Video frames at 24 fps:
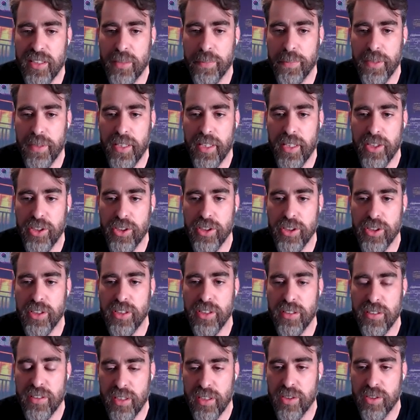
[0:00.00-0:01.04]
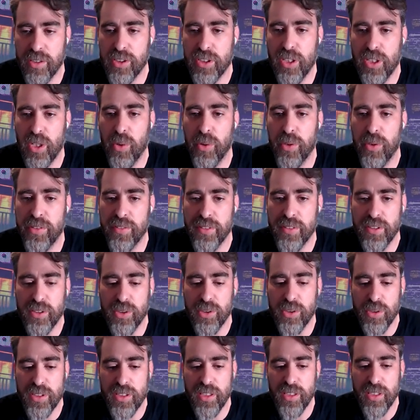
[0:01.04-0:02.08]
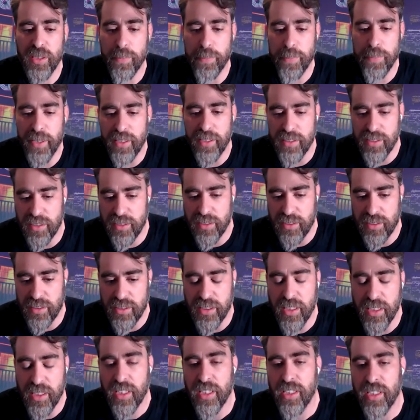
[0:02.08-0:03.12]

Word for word: application until you slowly reduce the complexity,